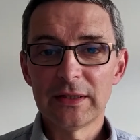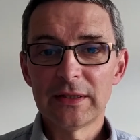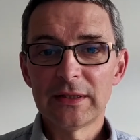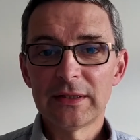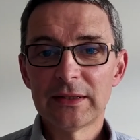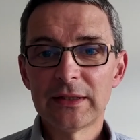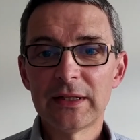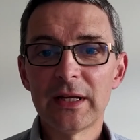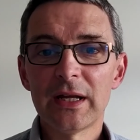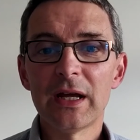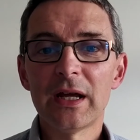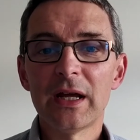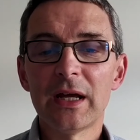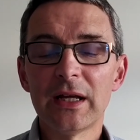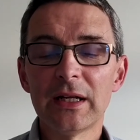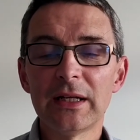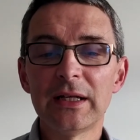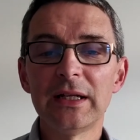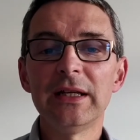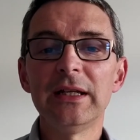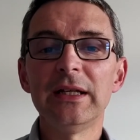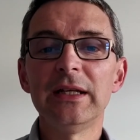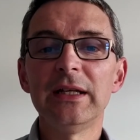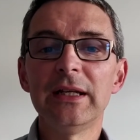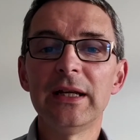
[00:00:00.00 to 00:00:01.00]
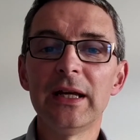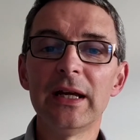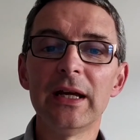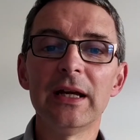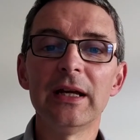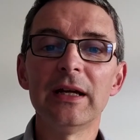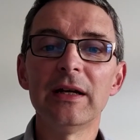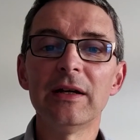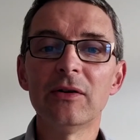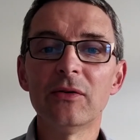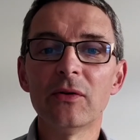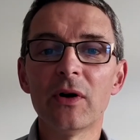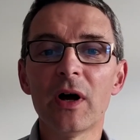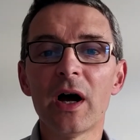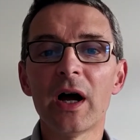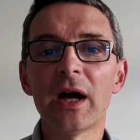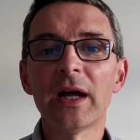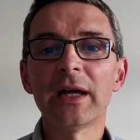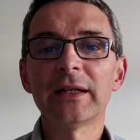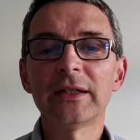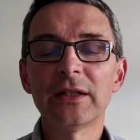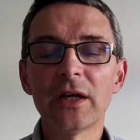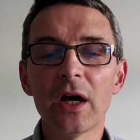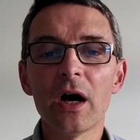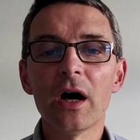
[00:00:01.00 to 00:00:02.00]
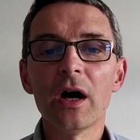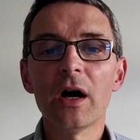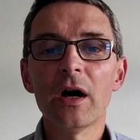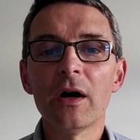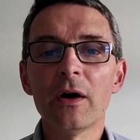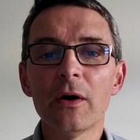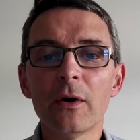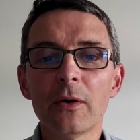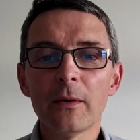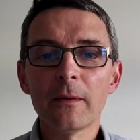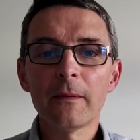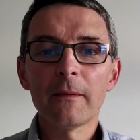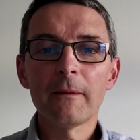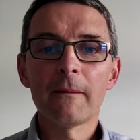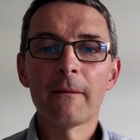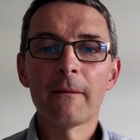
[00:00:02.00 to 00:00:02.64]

steady, here I go.